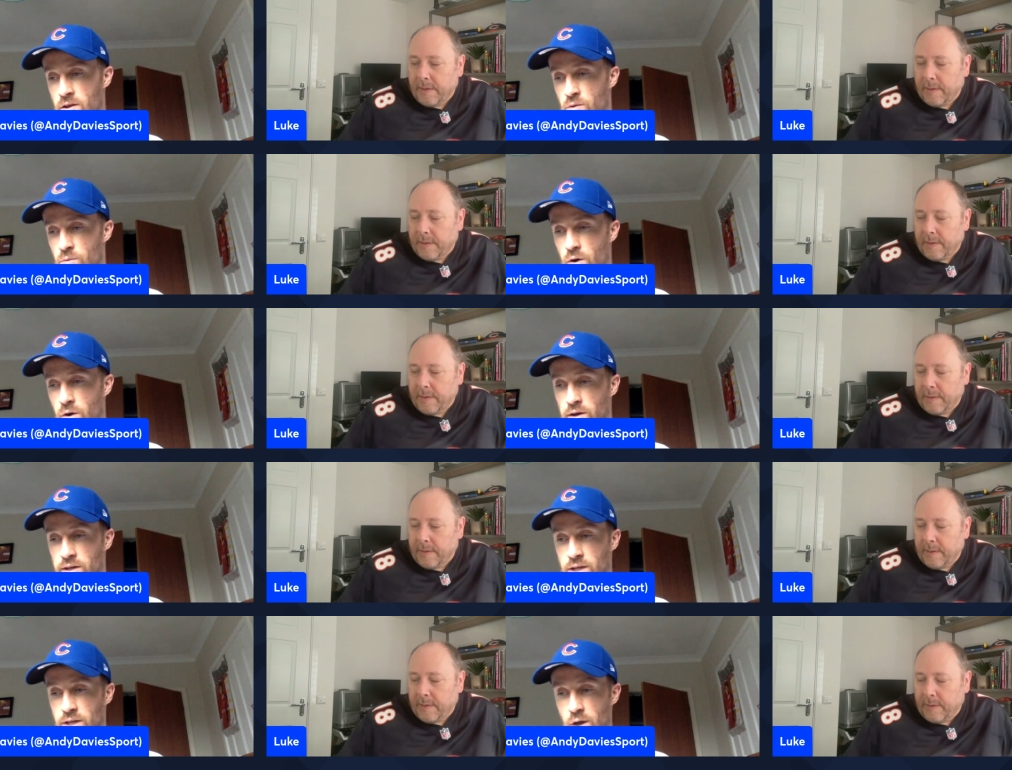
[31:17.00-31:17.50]

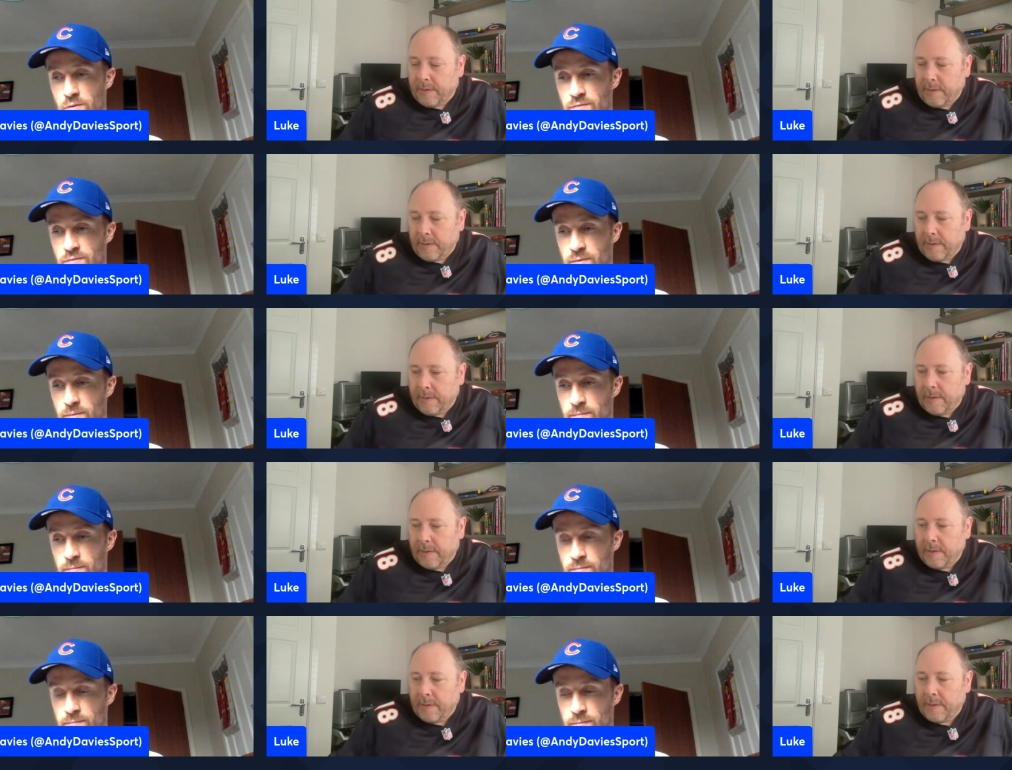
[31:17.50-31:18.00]
Speaker 1: well, you go
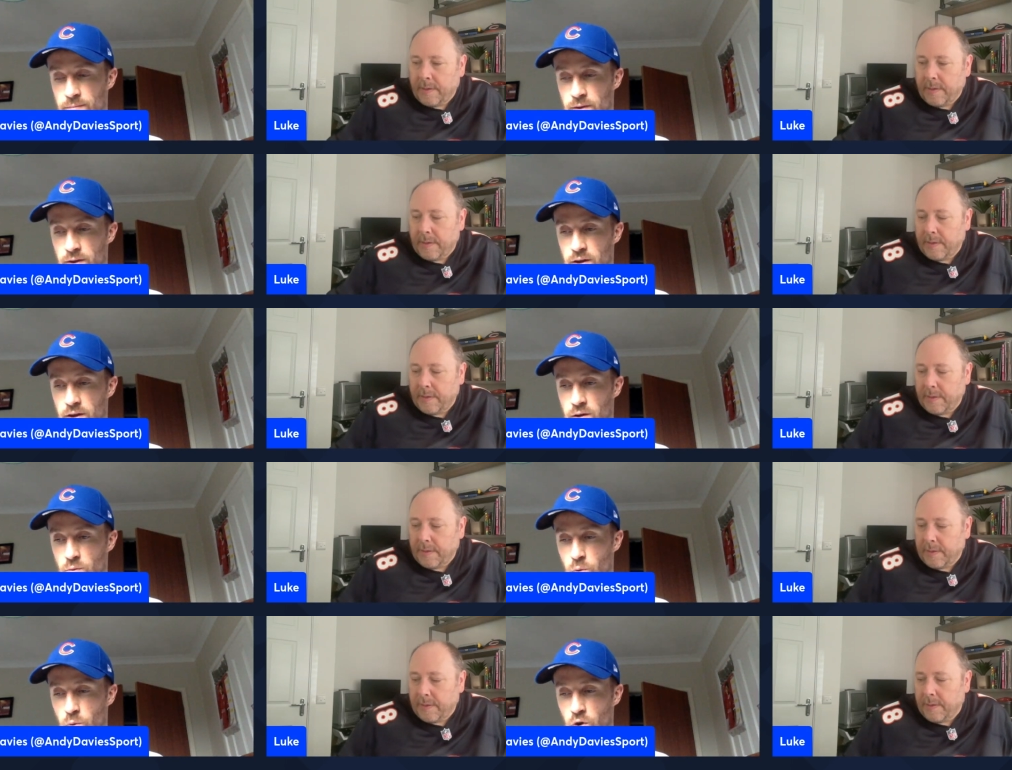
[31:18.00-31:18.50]
from
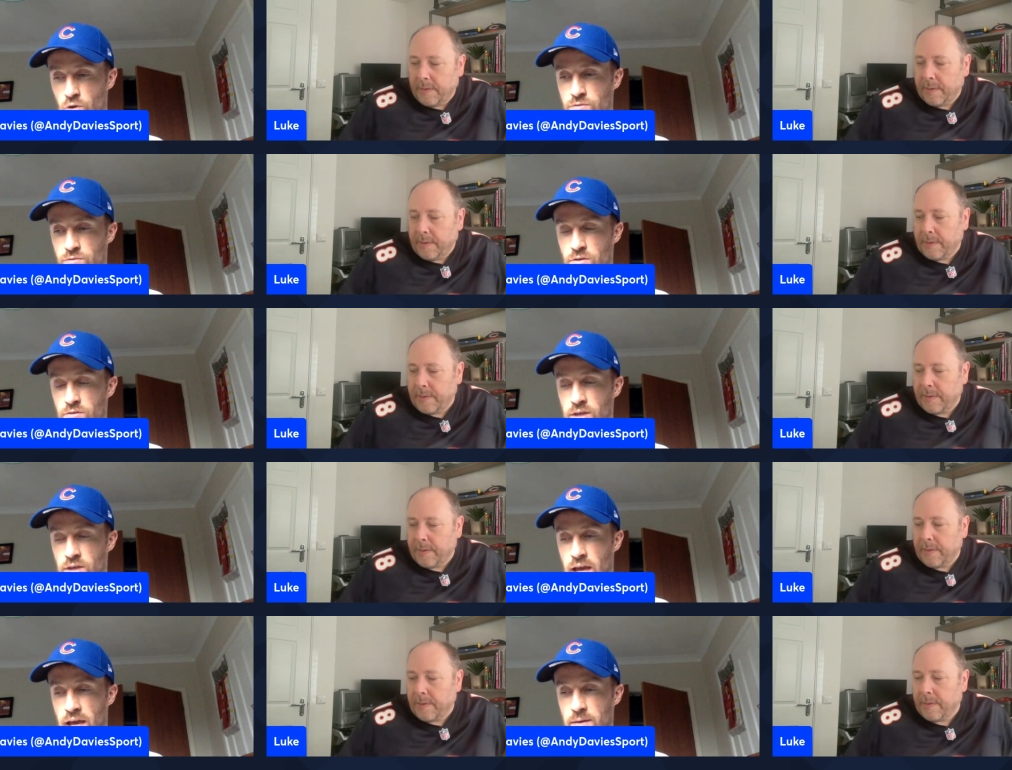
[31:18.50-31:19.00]
one
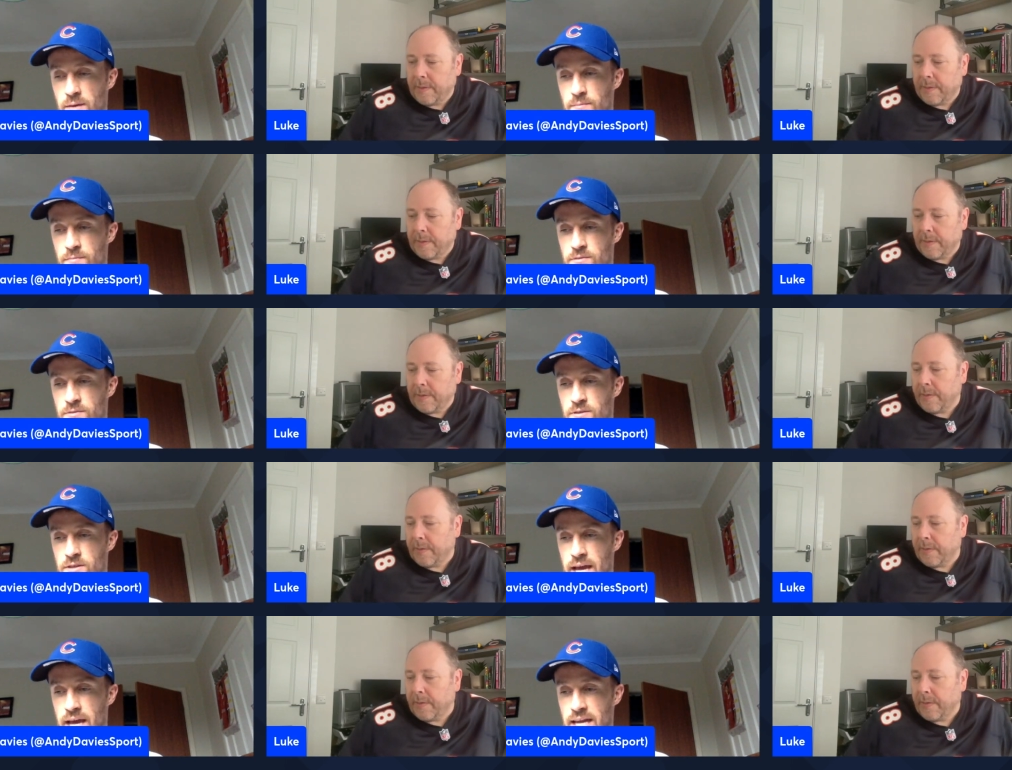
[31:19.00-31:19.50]
road game
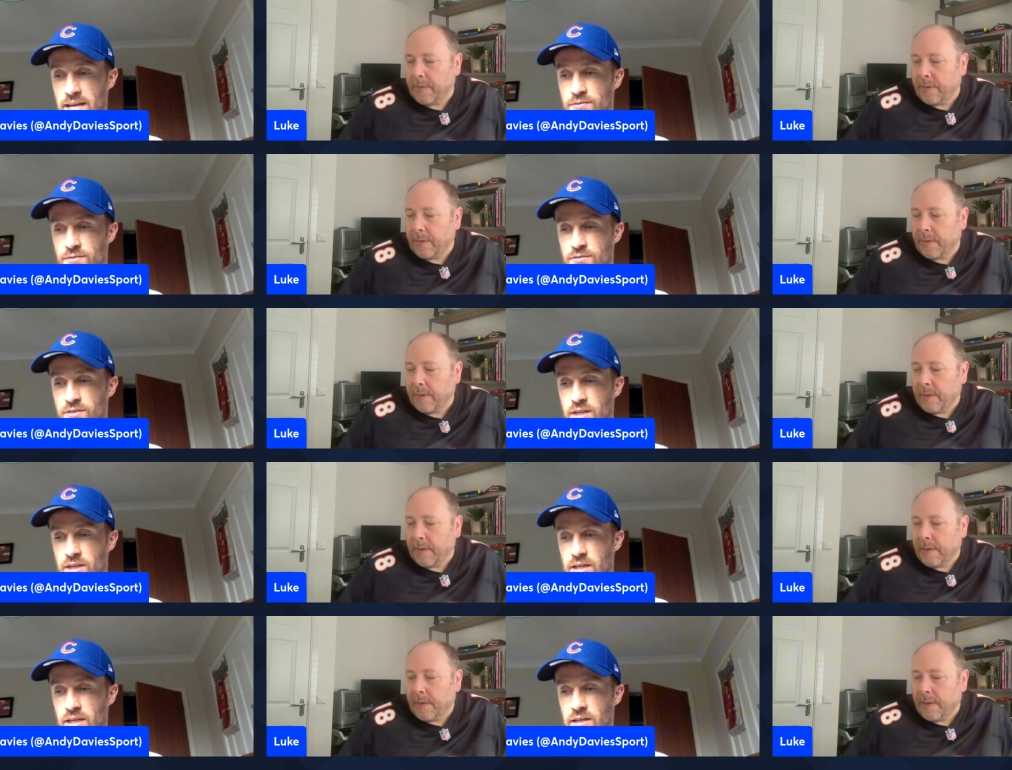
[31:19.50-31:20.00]
to the
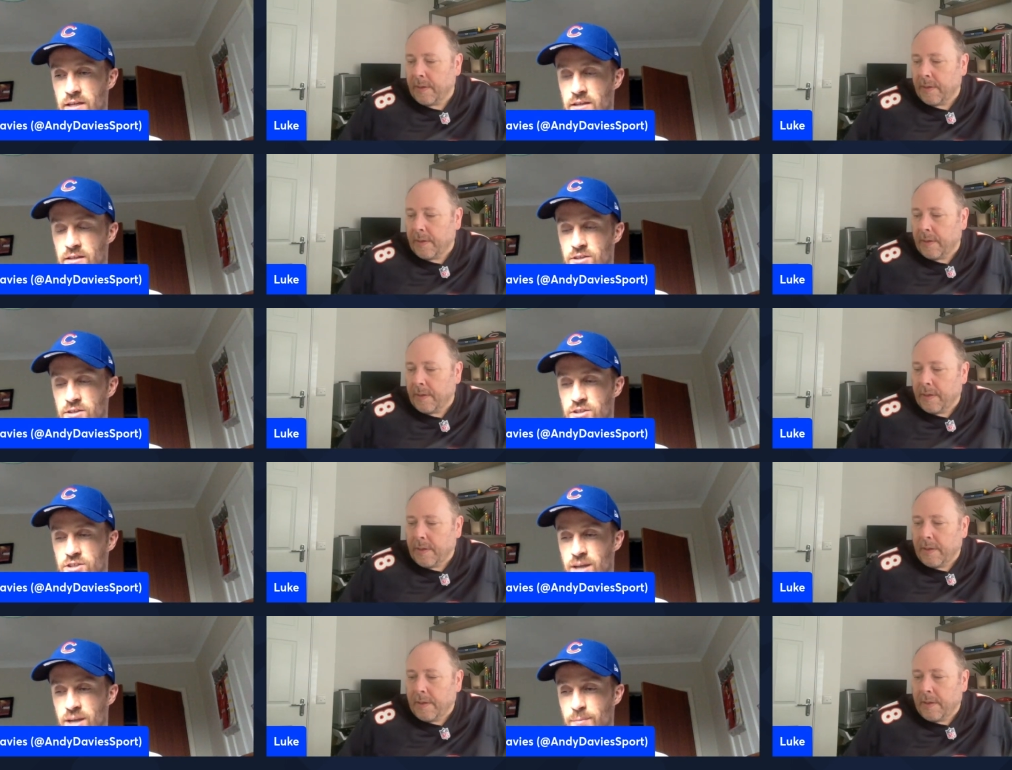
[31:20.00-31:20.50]
NFC
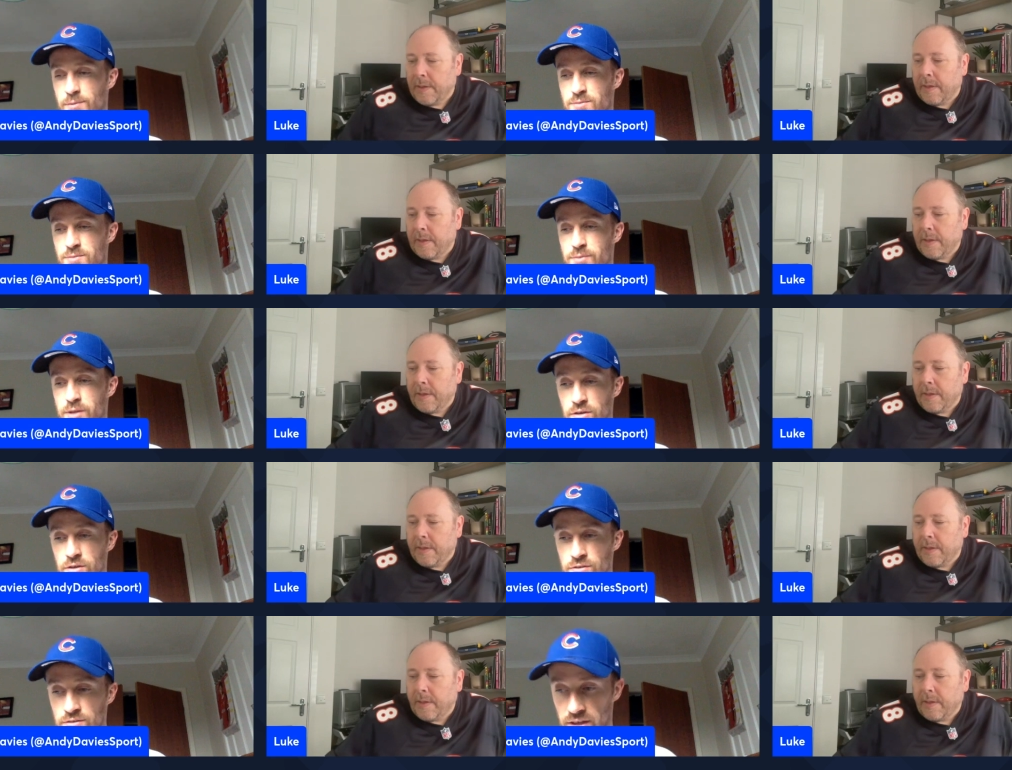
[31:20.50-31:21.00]
Championship
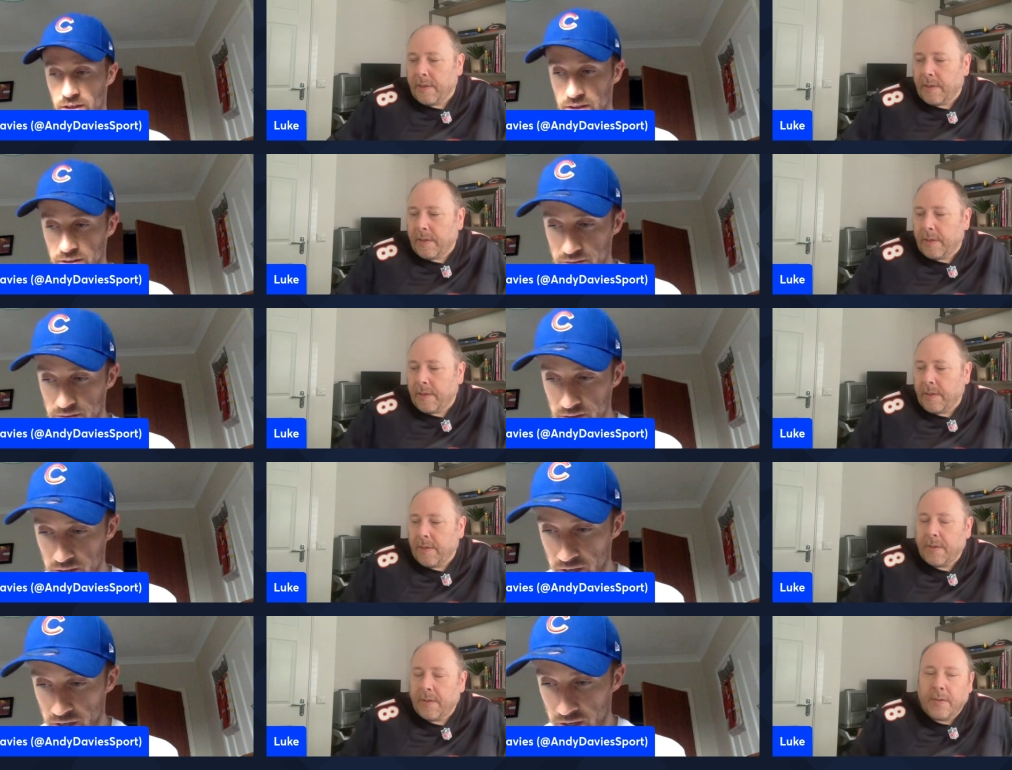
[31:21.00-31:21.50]

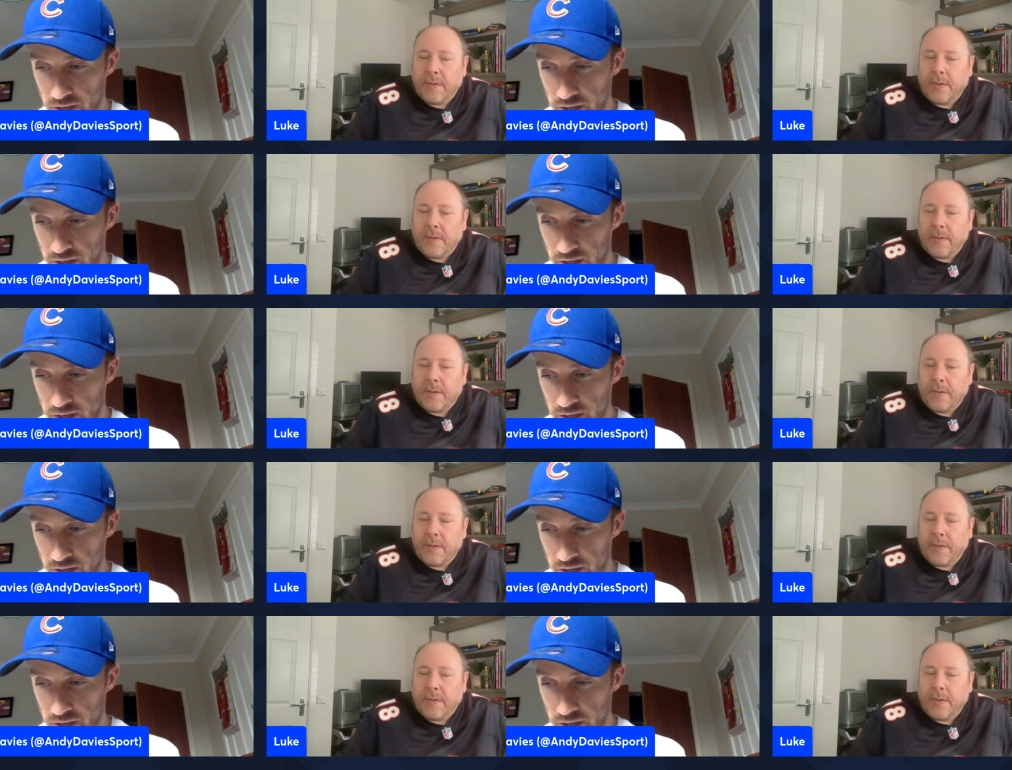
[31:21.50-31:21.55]
losers